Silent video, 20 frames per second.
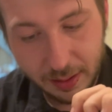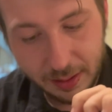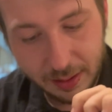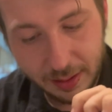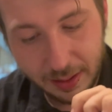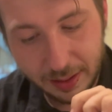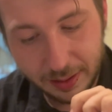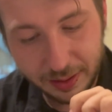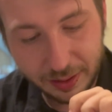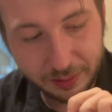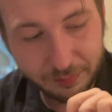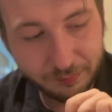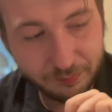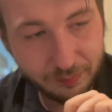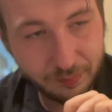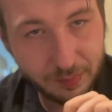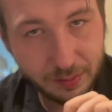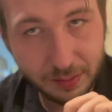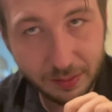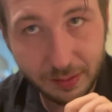I
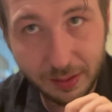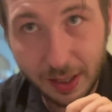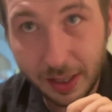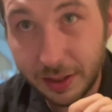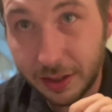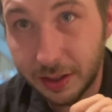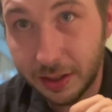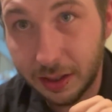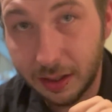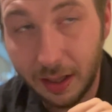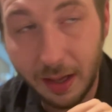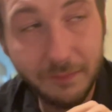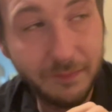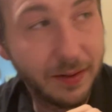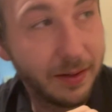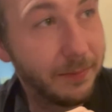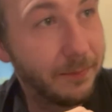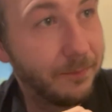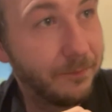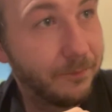I just love it.
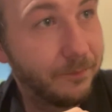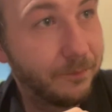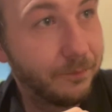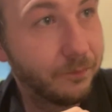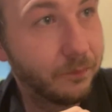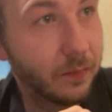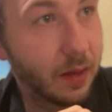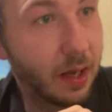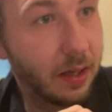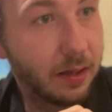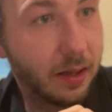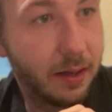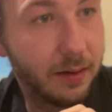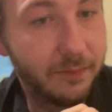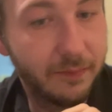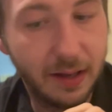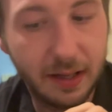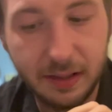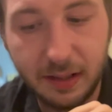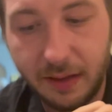I
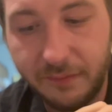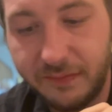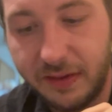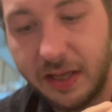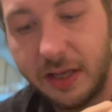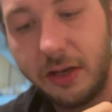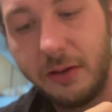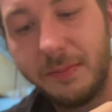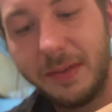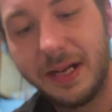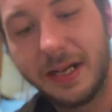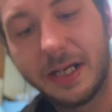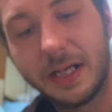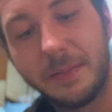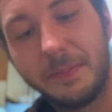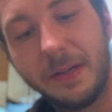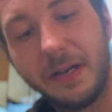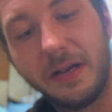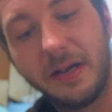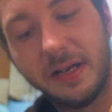love the human
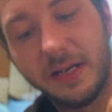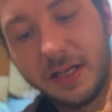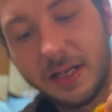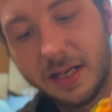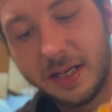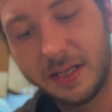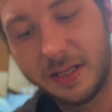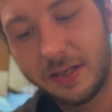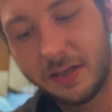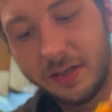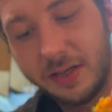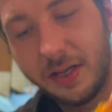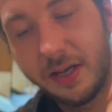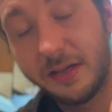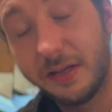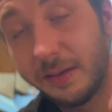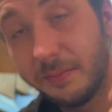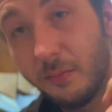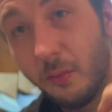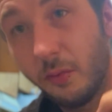experience because there's
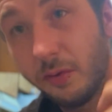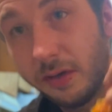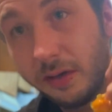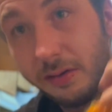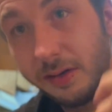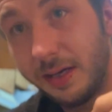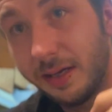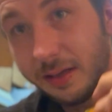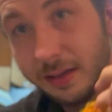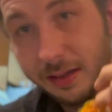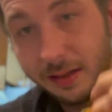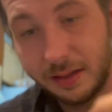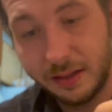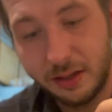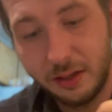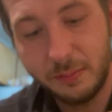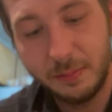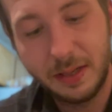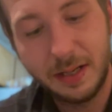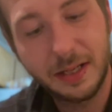nothing more unique than the
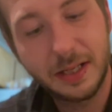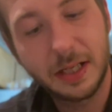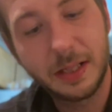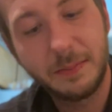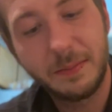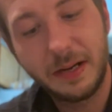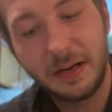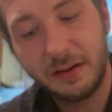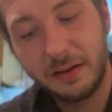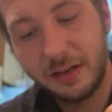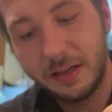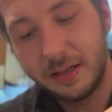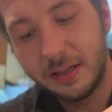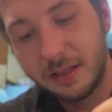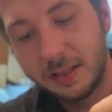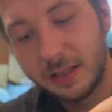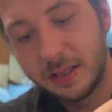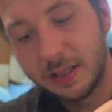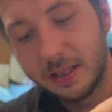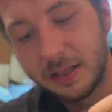human
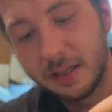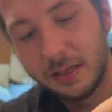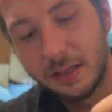experience.